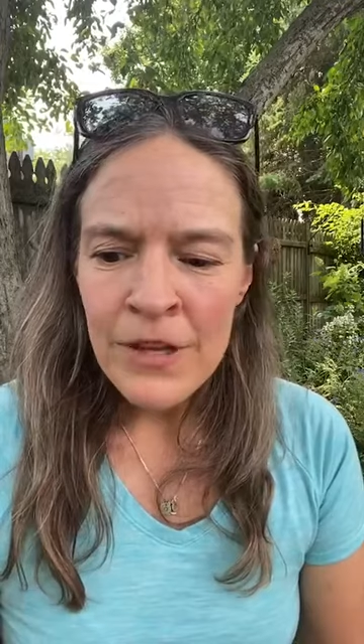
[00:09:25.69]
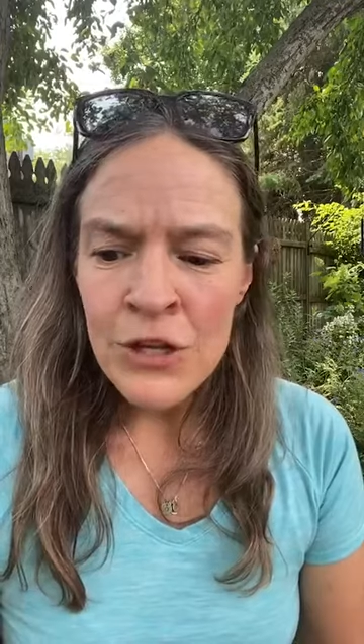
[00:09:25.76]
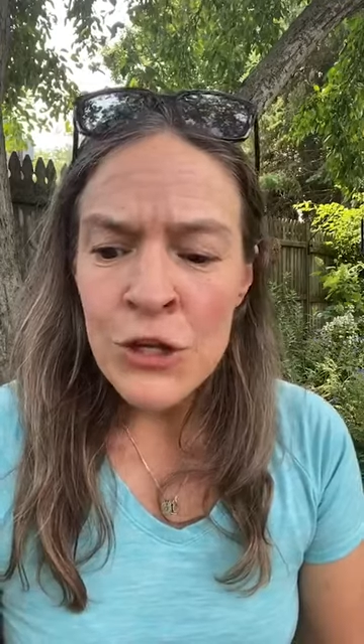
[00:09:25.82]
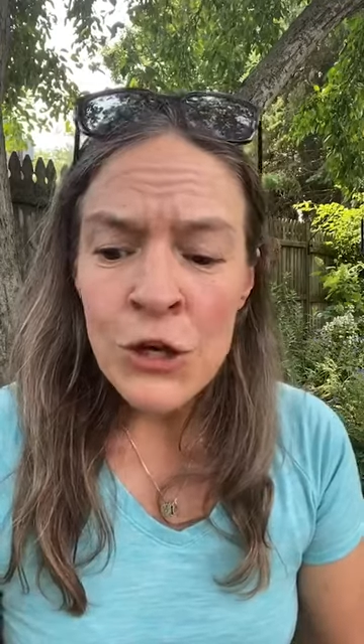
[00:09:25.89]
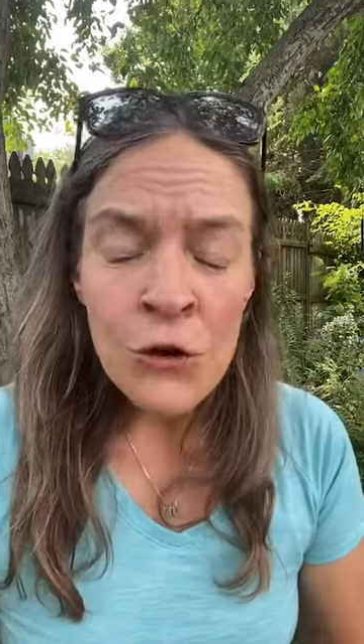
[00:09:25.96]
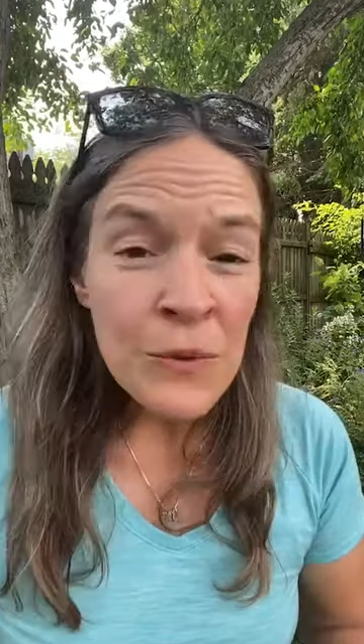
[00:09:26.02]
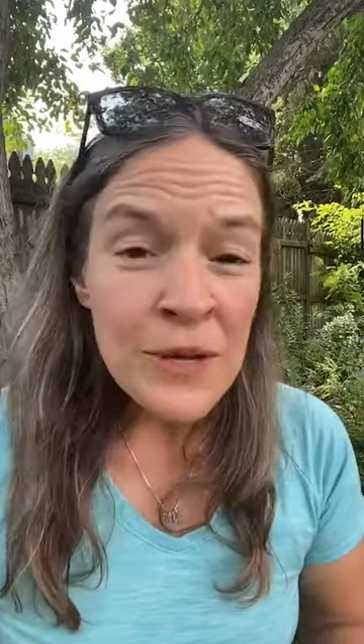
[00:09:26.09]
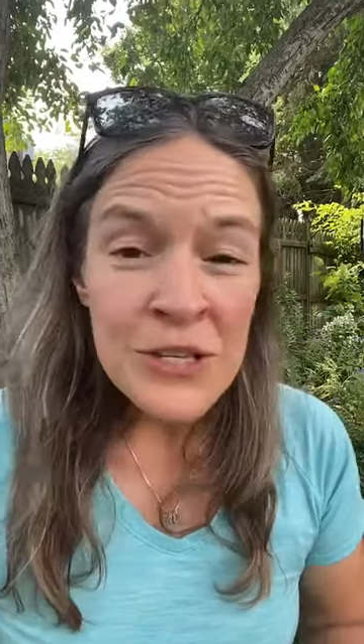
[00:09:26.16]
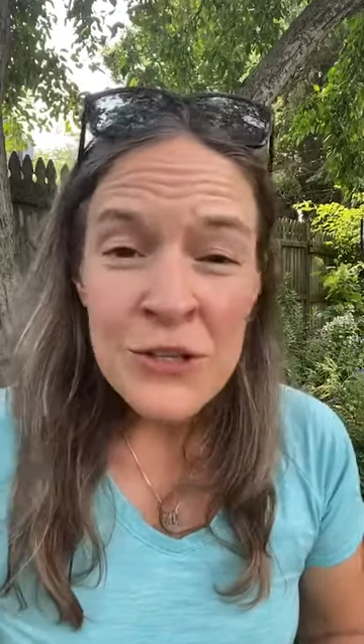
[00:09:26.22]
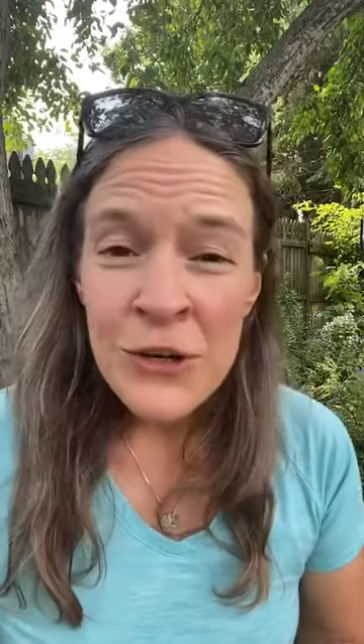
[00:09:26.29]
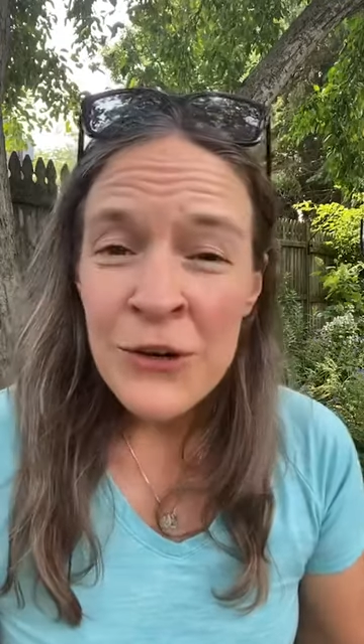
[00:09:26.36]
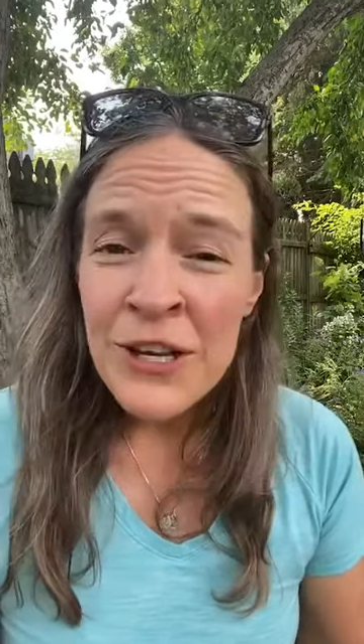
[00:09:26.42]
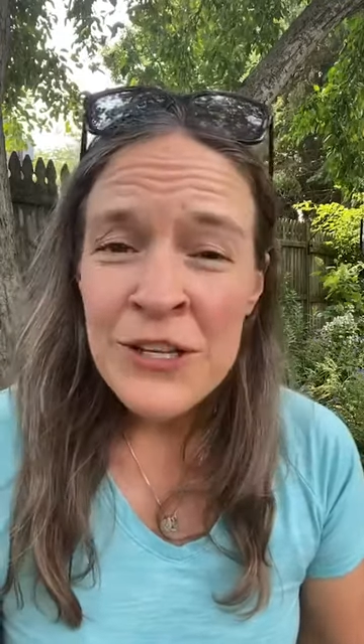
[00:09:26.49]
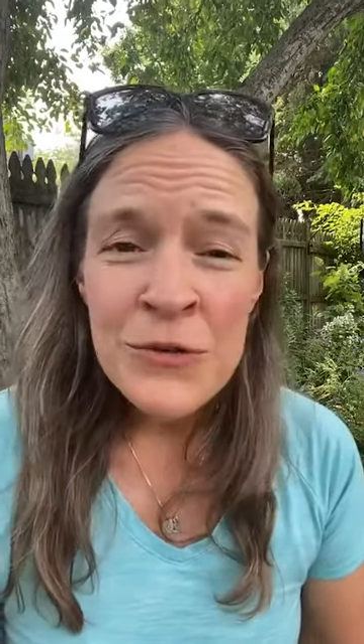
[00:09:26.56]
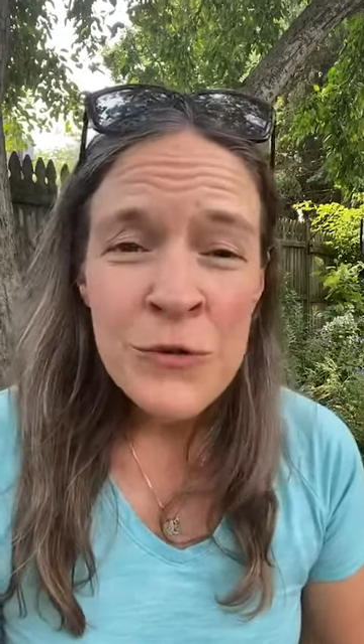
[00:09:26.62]
you know,
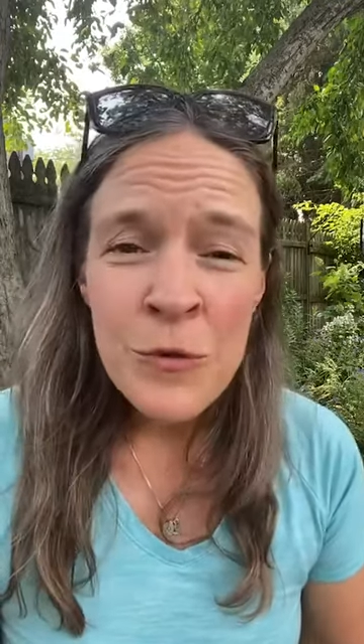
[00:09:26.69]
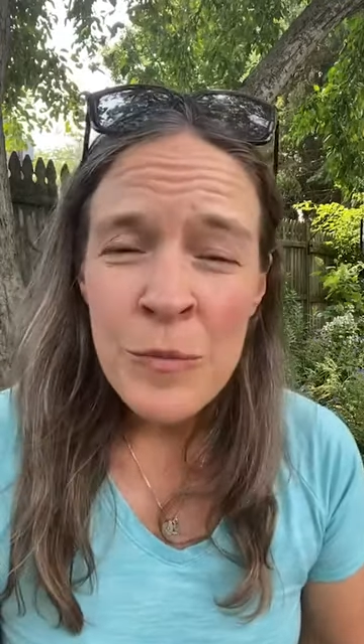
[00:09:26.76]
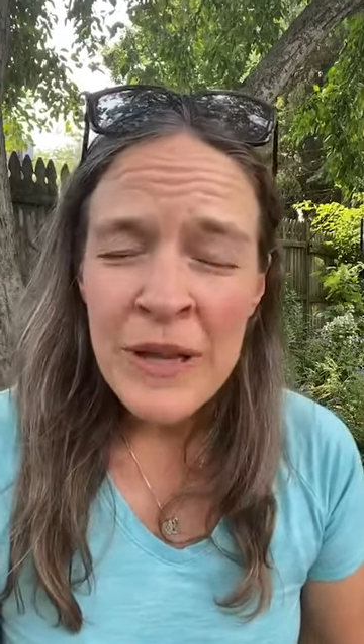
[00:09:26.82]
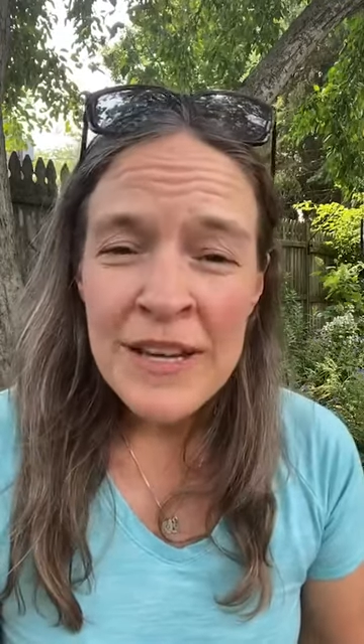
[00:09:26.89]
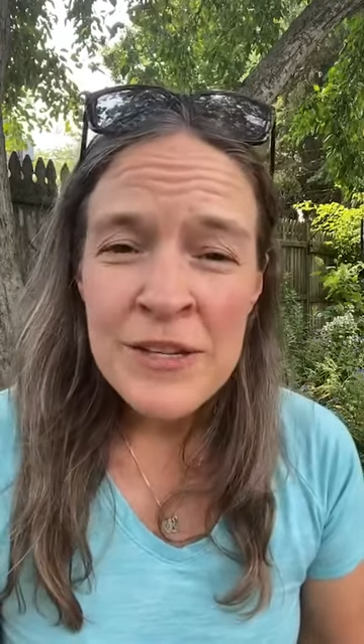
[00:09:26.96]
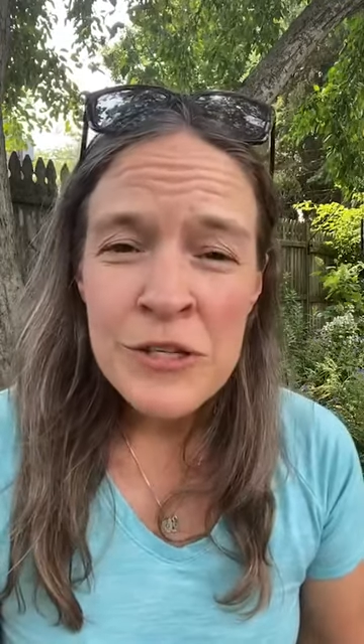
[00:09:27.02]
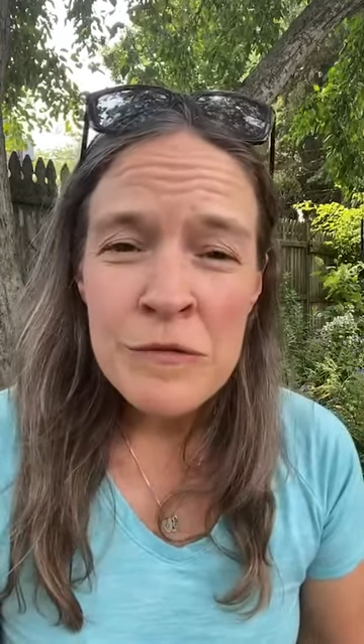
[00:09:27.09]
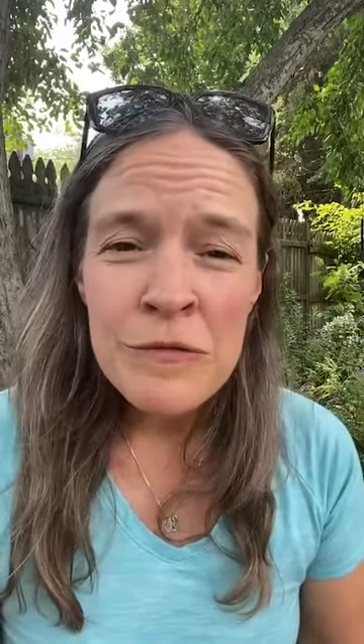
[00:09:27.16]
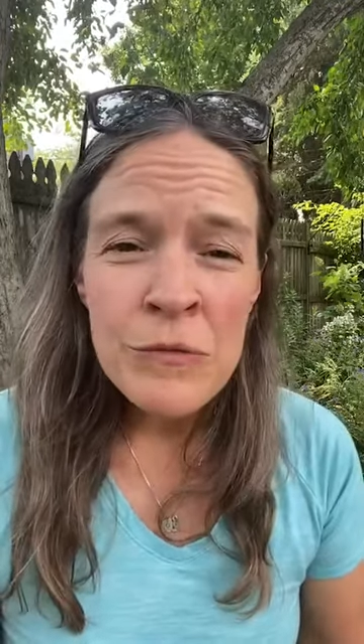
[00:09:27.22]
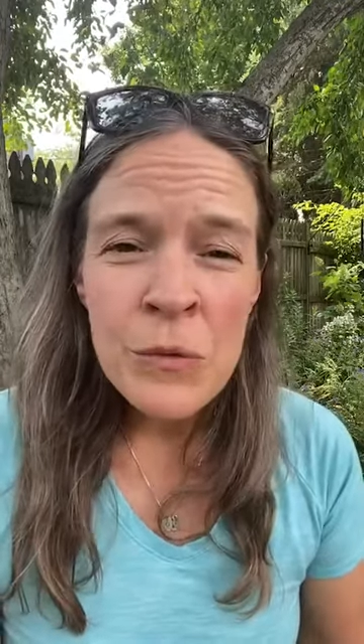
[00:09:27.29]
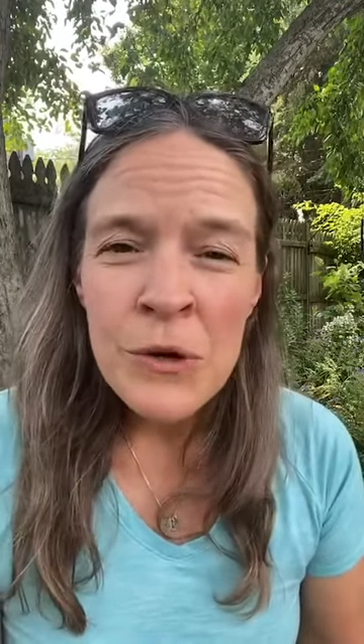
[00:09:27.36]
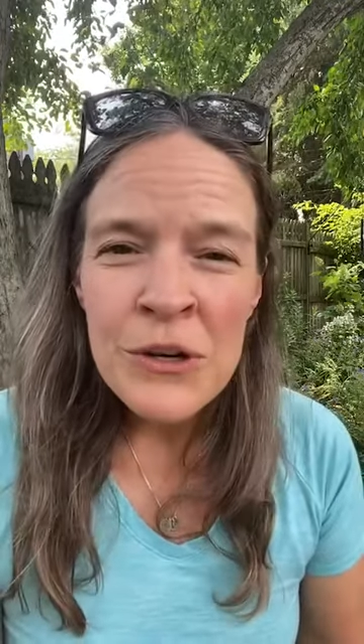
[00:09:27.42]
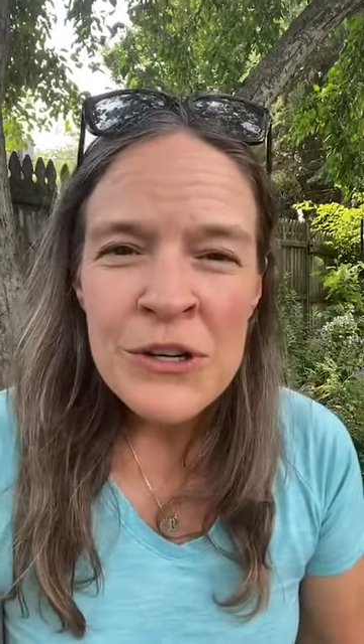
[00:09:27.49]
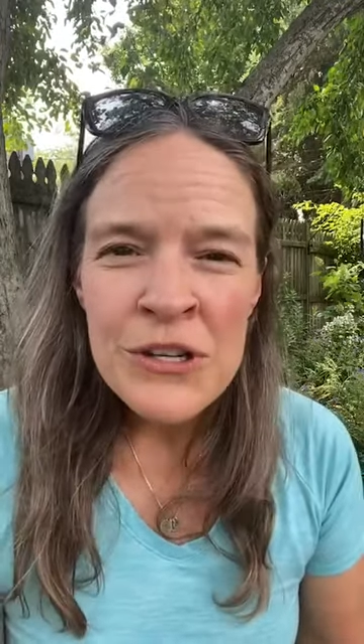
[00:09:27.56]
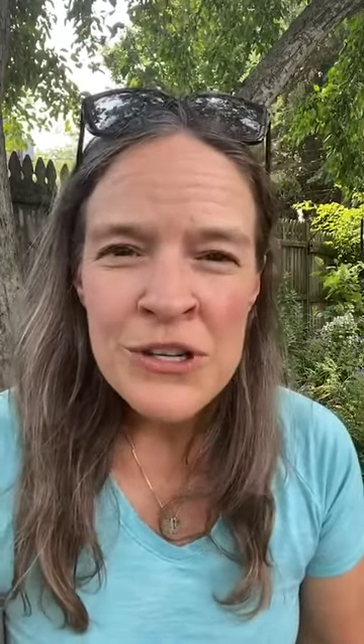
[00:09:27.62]
returning to a place of
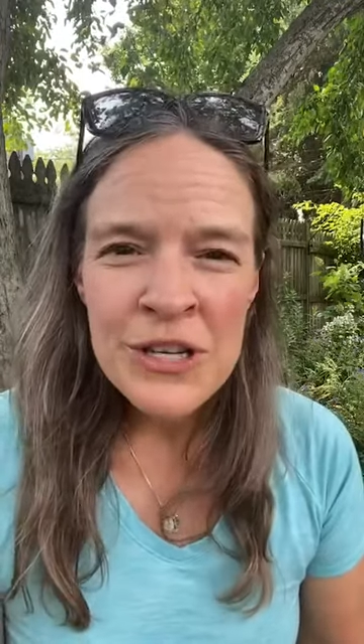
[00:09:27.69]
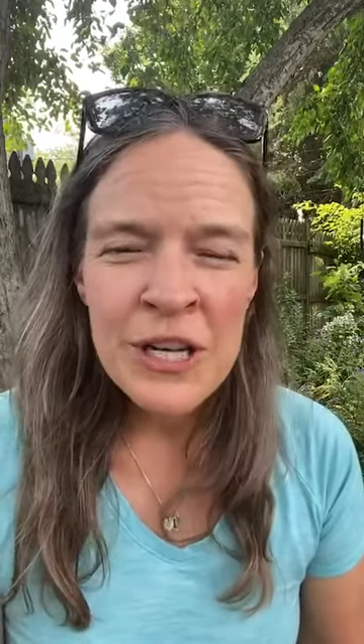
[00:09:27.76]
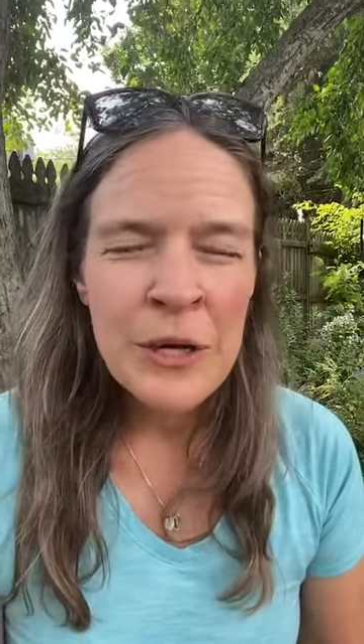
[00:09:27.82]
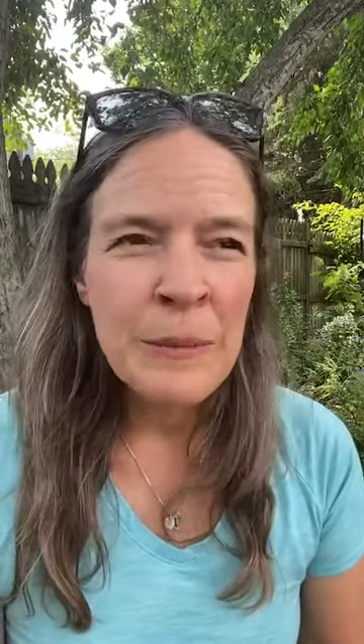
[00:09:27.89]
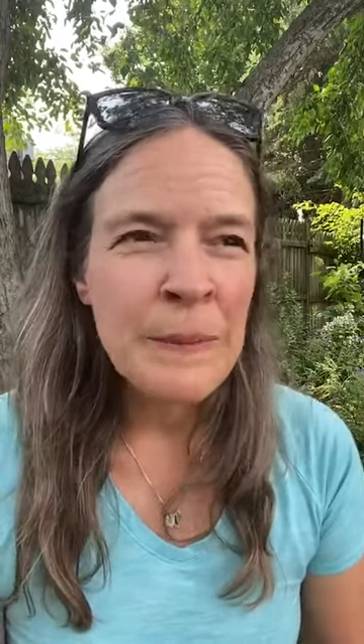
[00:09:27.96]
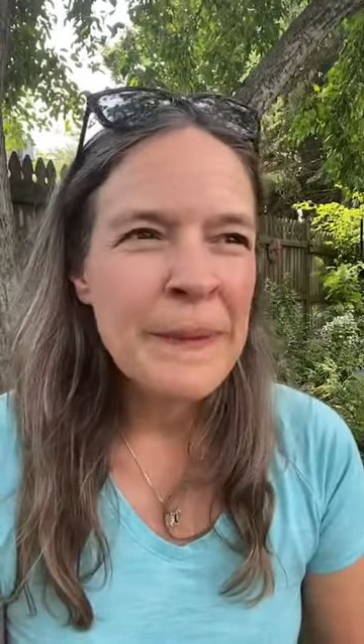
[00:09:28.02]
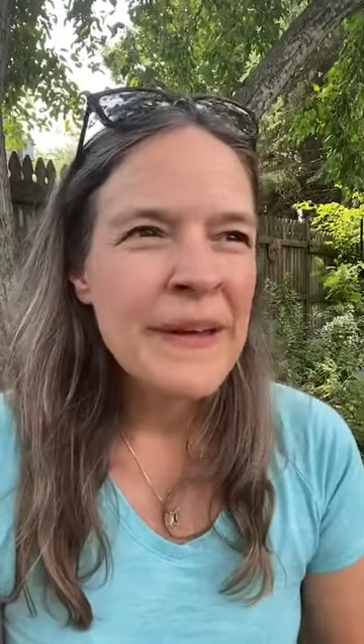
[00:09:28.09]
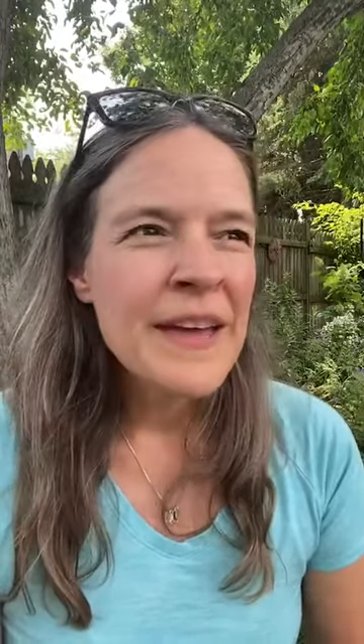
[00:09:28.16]
worship.